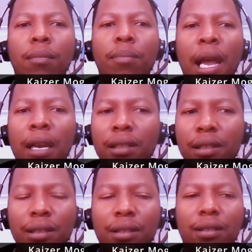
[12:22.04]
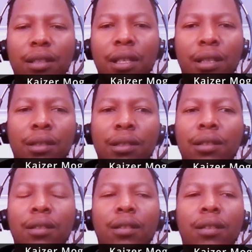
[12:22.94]
blackness
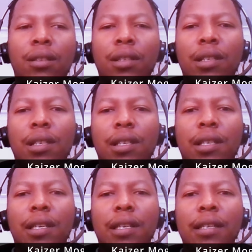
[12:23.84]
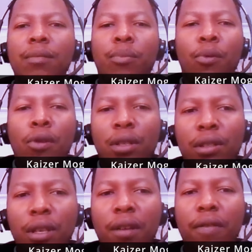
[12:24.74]
is broad in
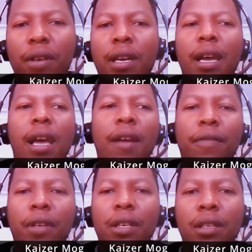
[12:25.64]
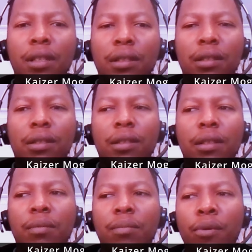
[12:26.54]
South Africa. Africanness is
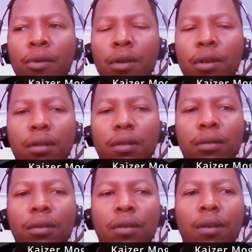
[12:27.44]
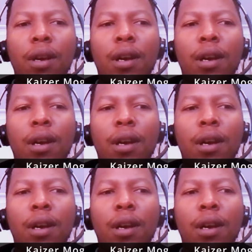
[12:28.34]
broad, you know,